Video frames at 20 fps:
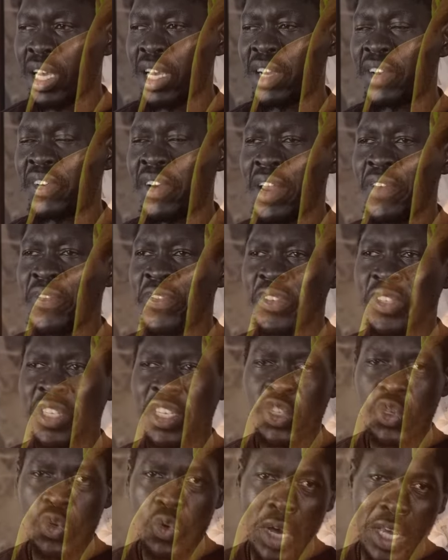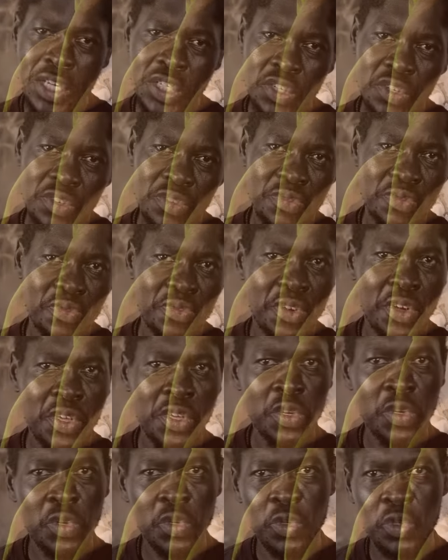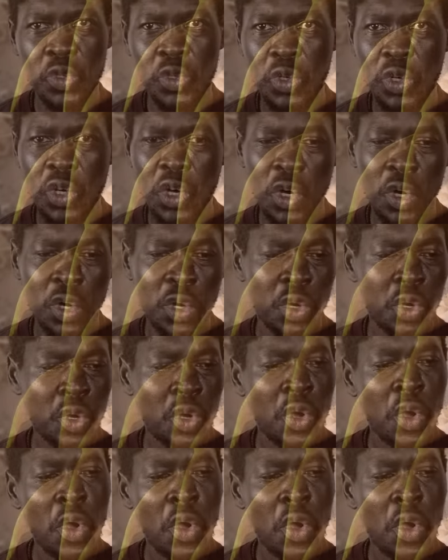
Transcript: great situation for you to go